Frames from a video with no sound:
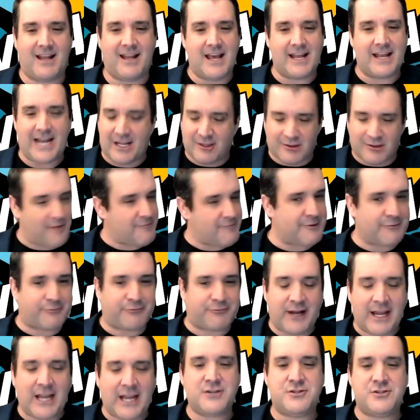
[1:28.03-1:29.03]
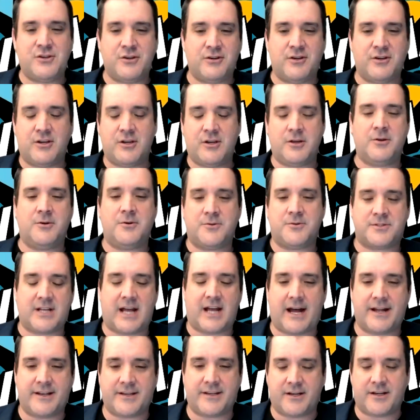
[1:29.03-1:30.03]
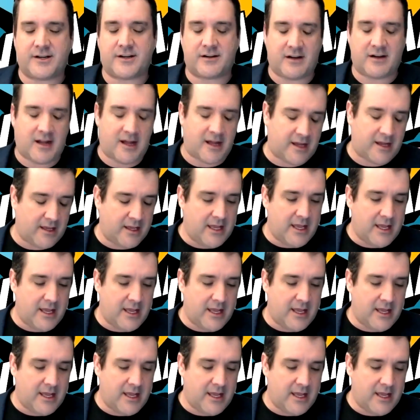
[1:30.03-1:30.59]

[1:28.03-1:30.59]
and, i love the phrase you used on your uh,